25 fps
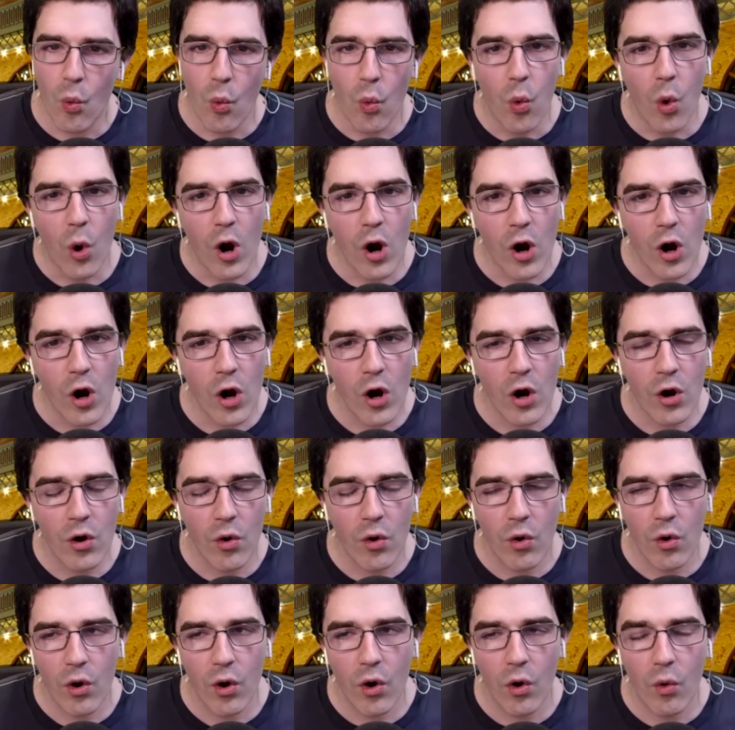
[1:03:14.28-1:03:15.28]

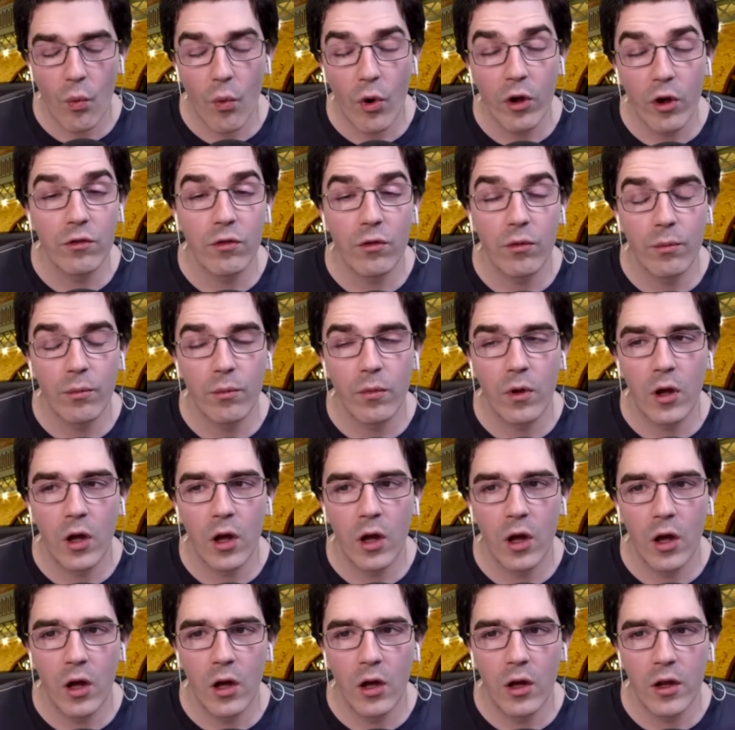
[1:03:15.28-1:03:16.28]
were was
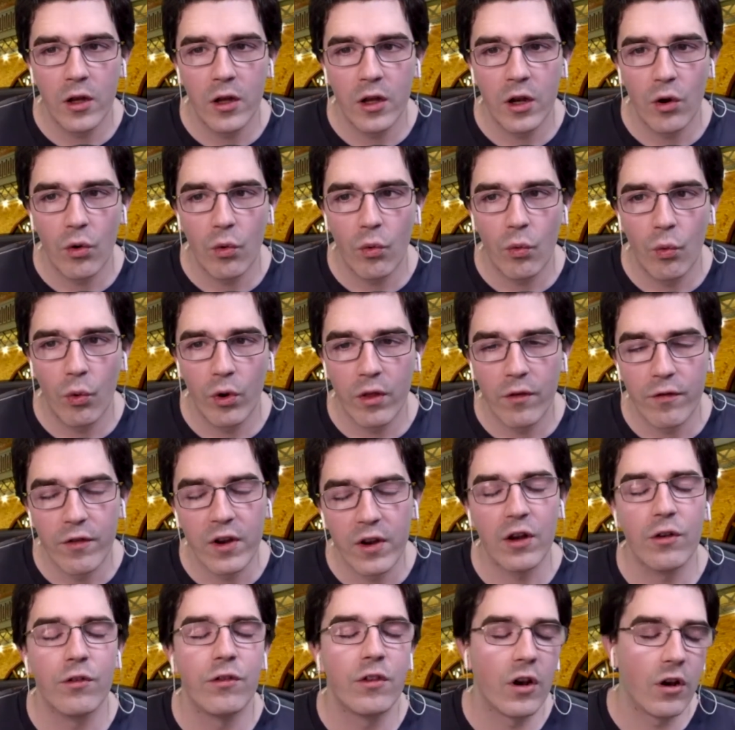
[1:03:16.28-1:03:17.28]
uh, you know,
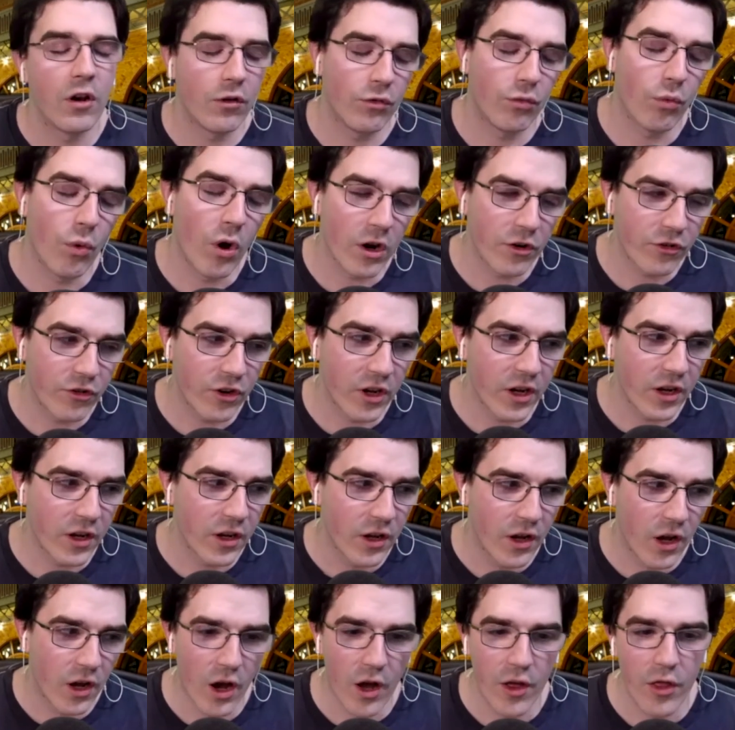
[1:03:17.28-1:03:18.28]
were the videos that I was
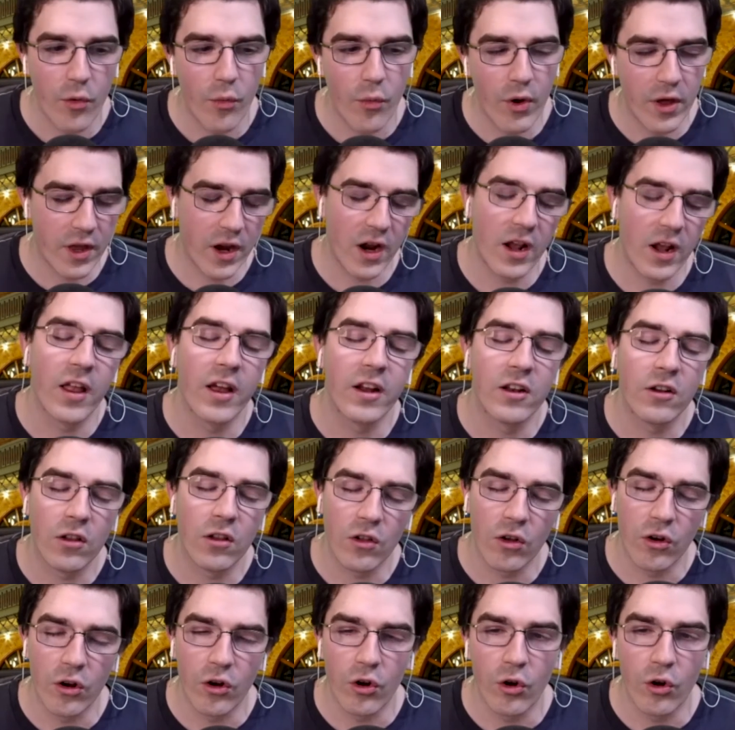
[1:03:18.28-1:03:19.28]
watching uh, the way that
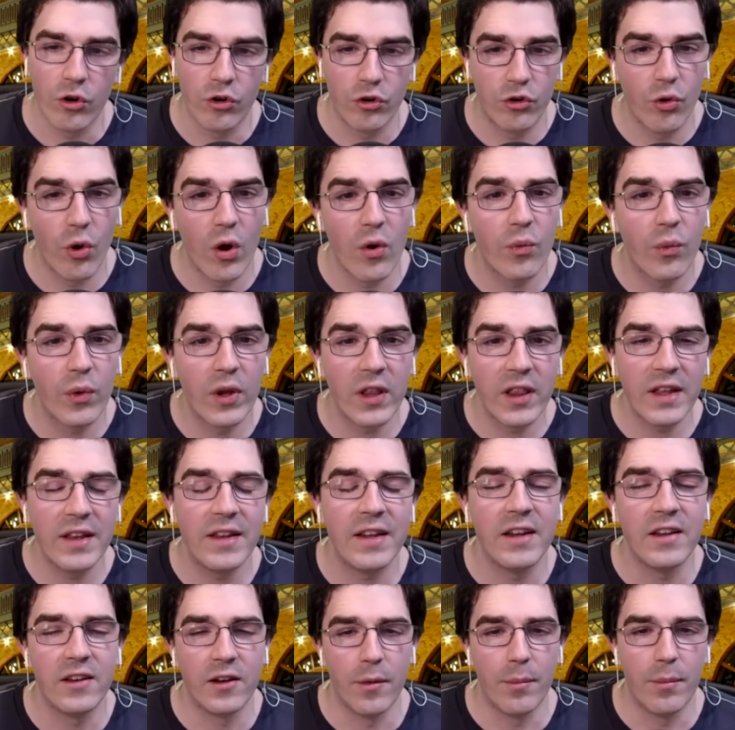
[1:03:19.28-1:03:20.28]
I like to learn, or do I
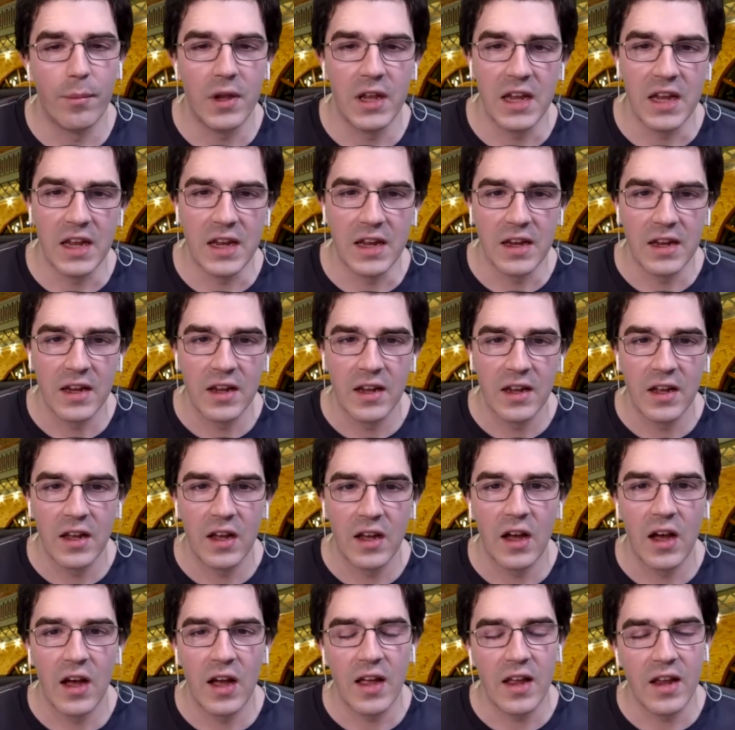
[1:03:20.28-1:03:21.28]
really need to be
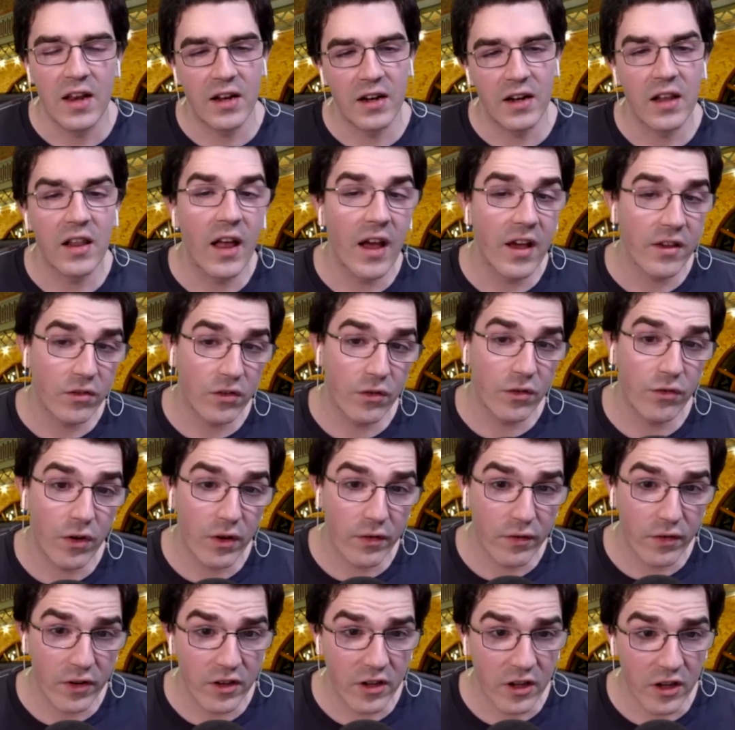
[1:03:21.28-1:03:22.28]
uh, in
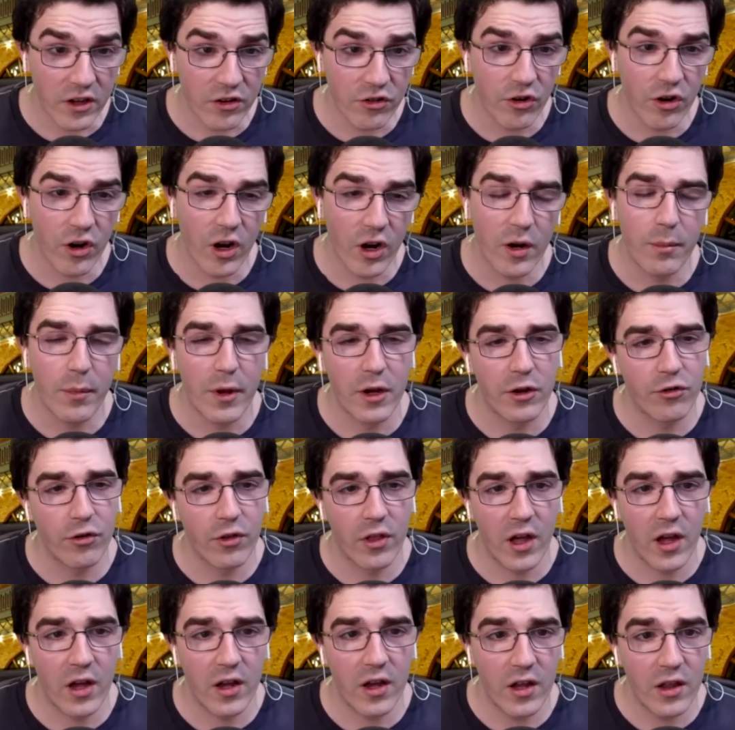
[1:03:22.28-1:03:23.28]
class in front of a teacher?
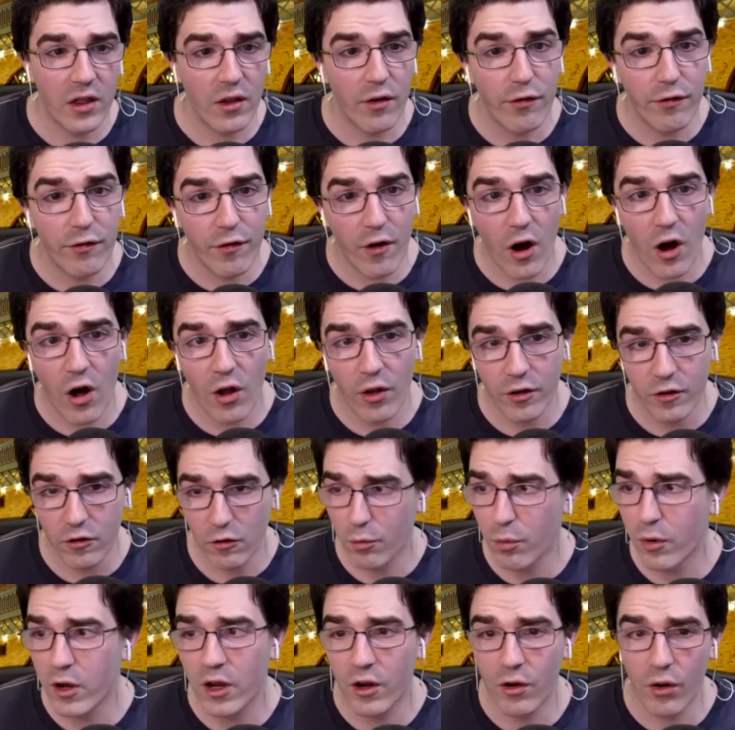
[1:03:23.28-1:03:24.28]
And make sure that in the
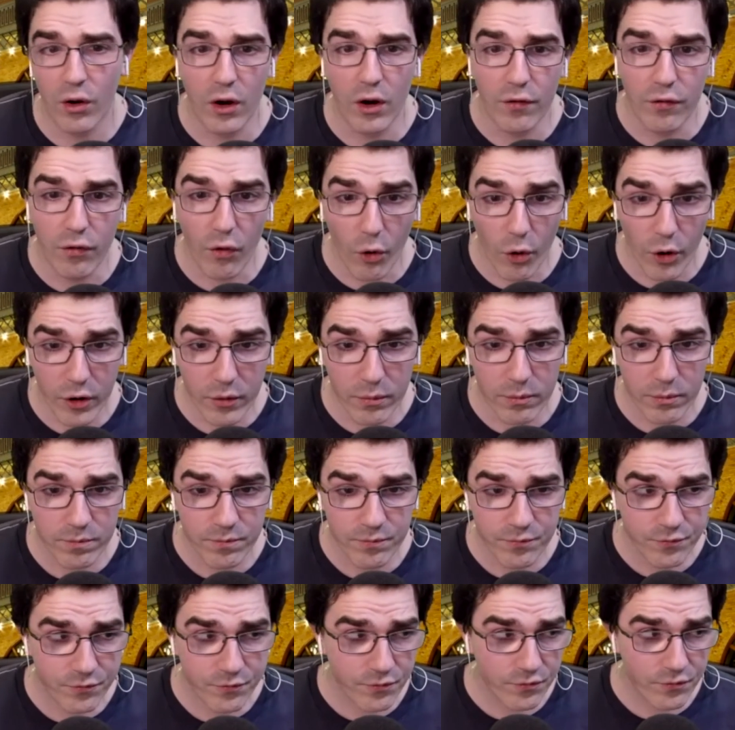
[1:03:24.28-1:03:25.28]
fall and spring going
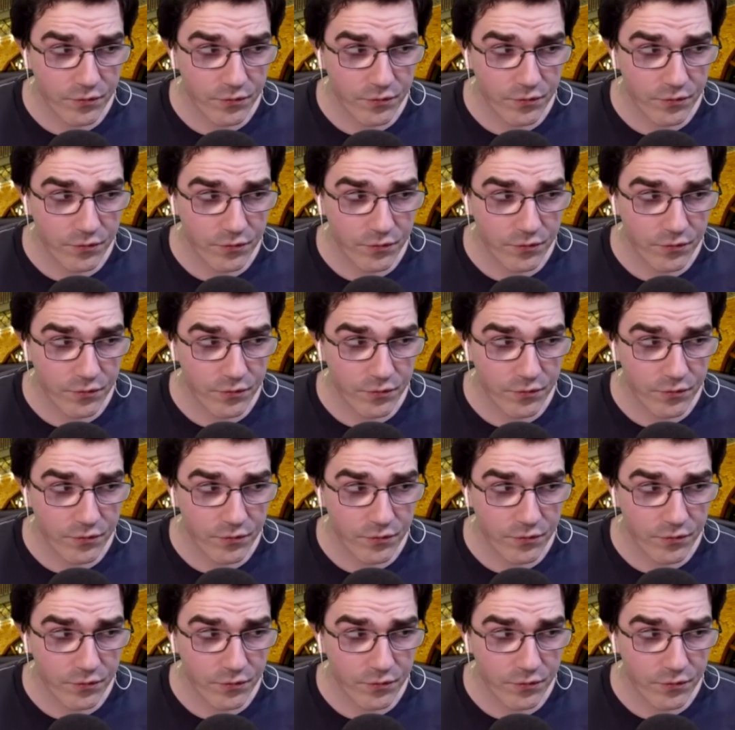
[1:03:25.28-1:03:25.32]
forward,